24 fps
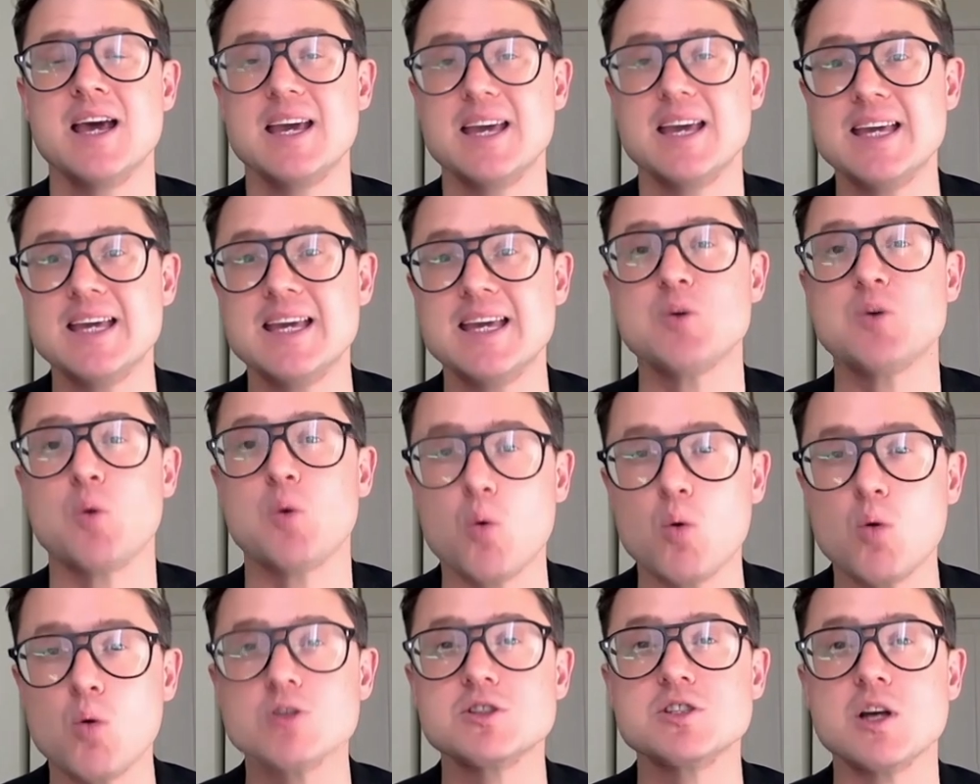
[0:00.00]
is
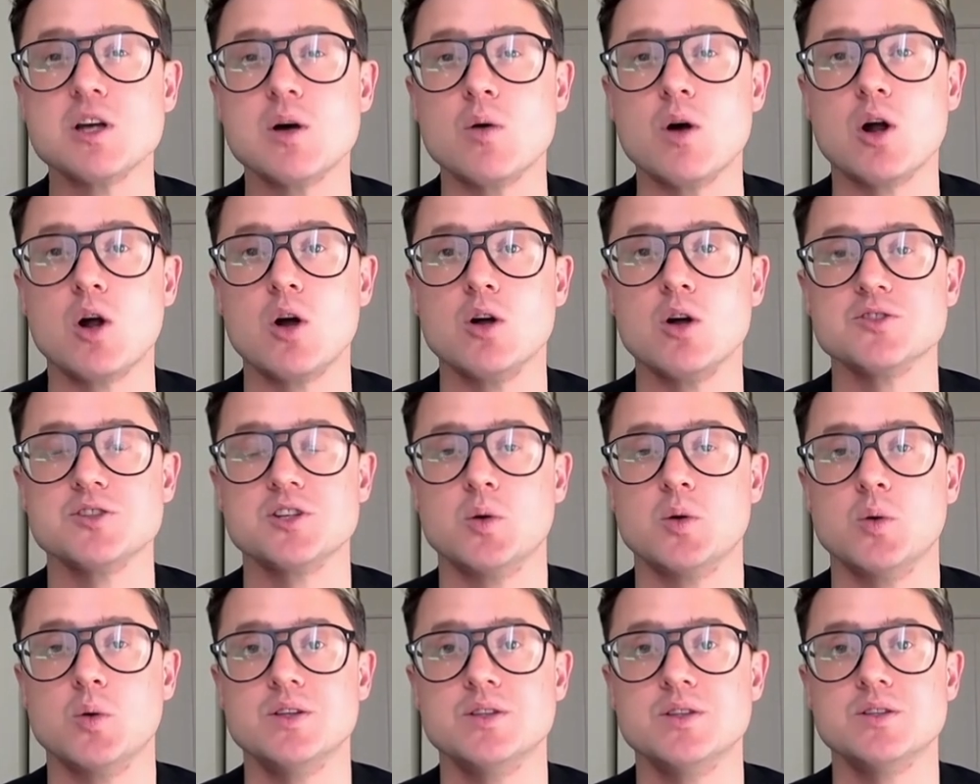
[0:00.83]
also a
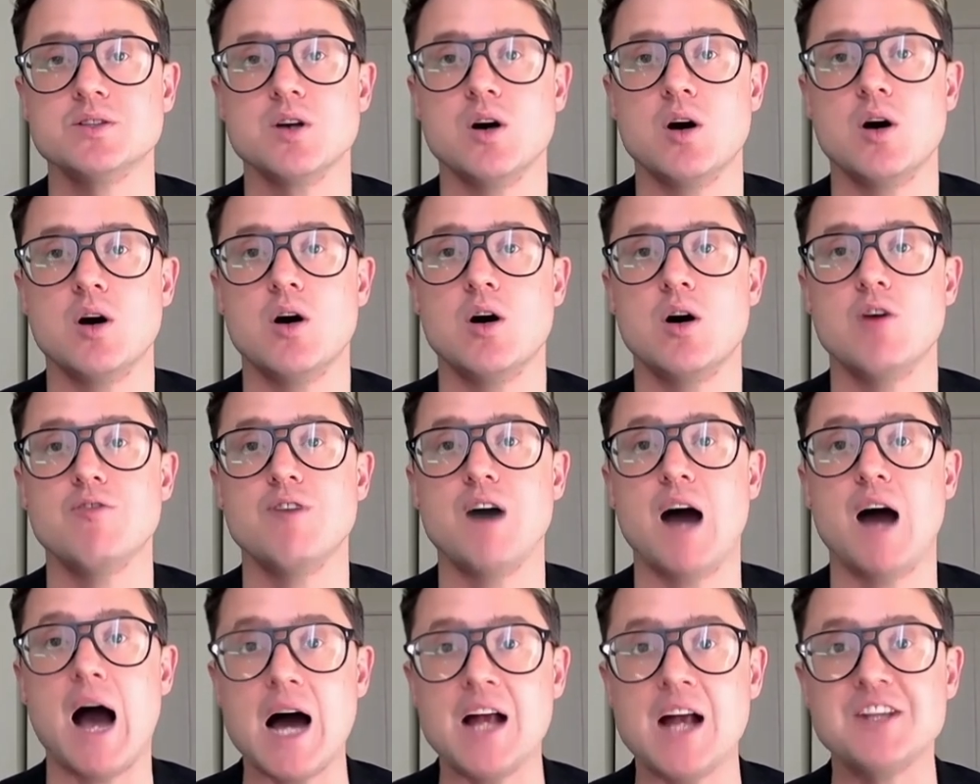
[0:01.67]
consequence
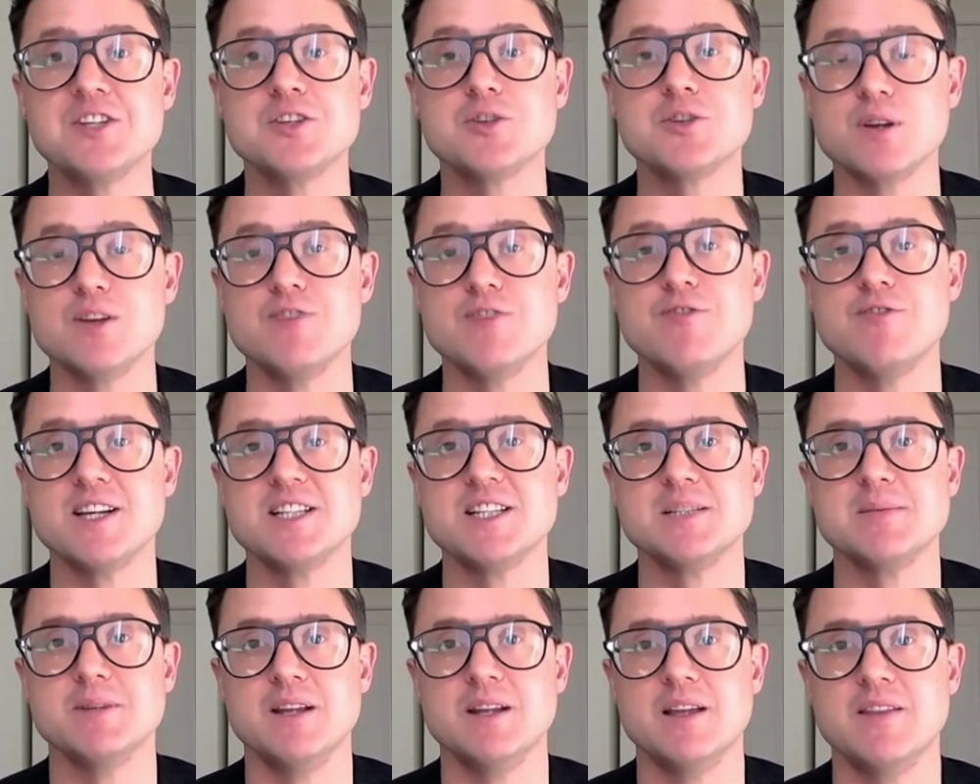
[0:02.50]
of
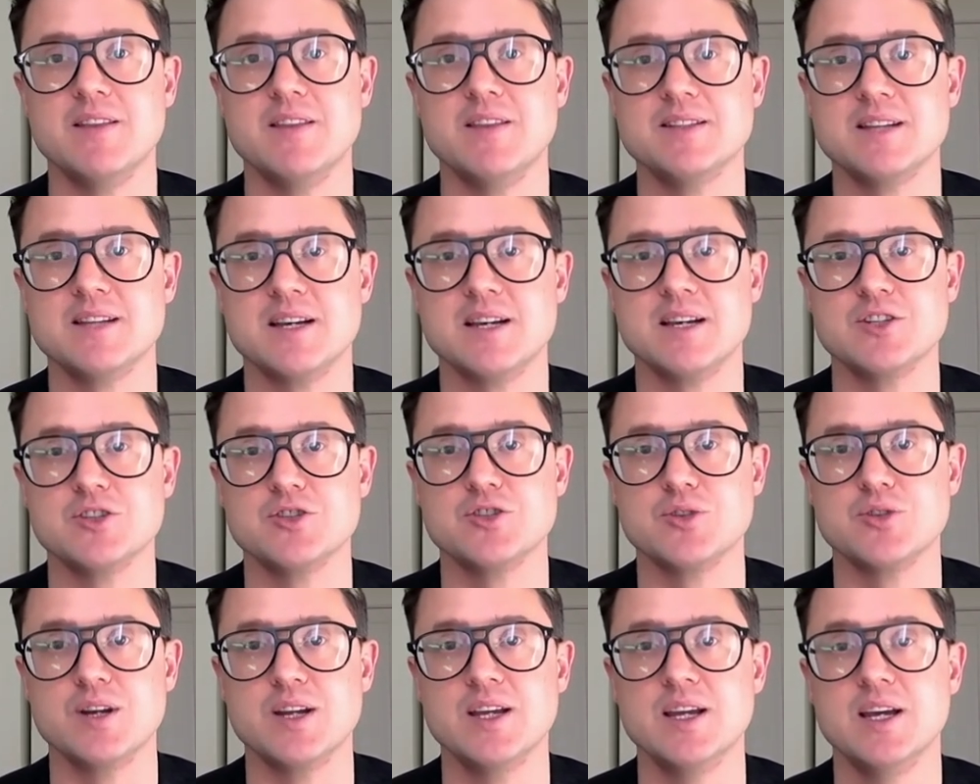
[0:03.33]
underinvestment in this
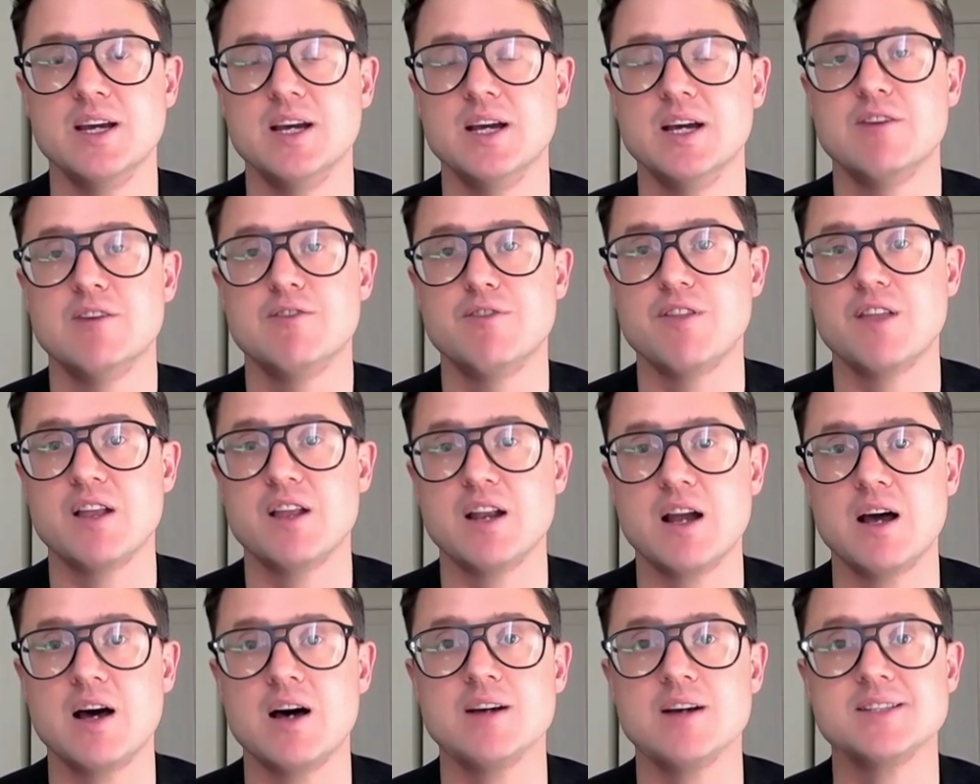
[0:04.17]
country for the
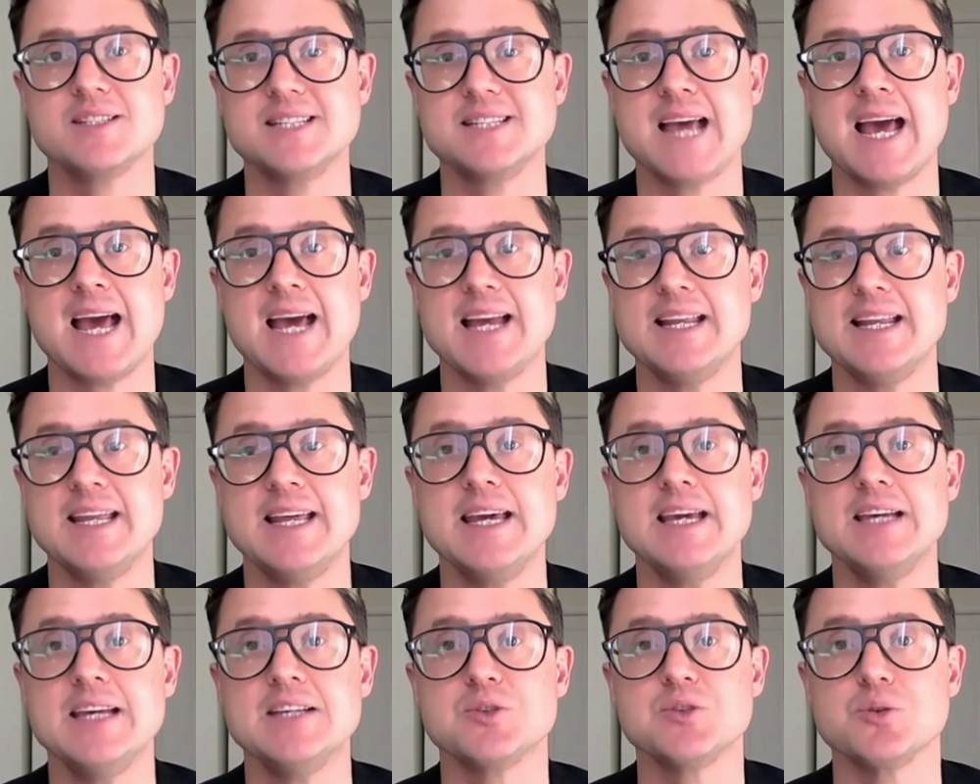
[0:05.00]
last 10
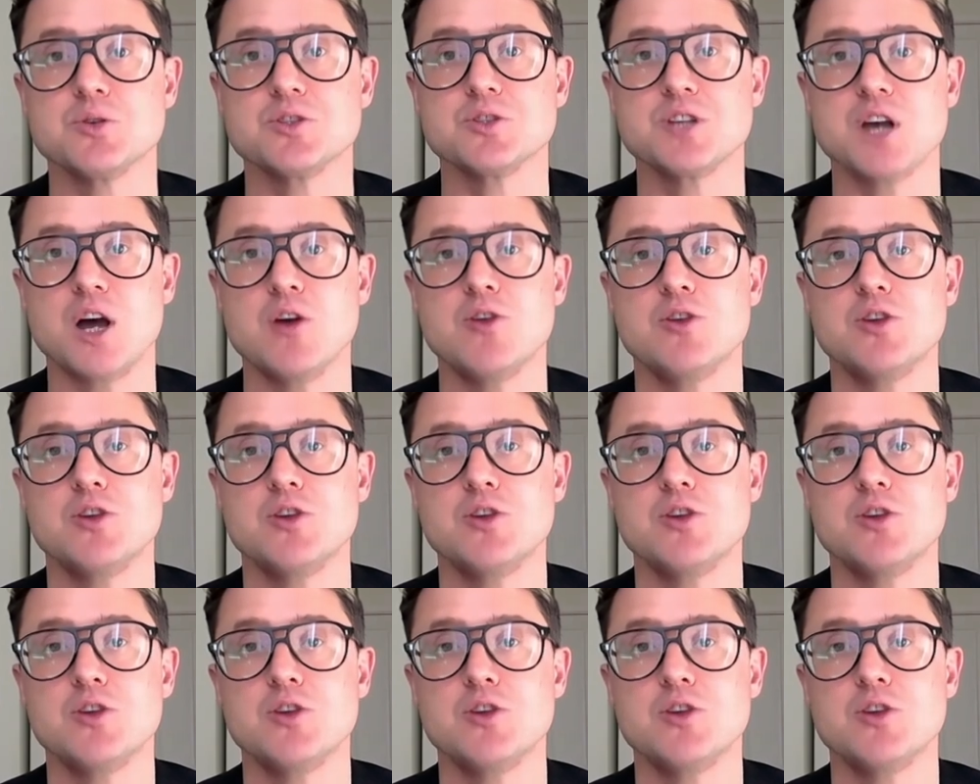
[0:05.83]
years or so.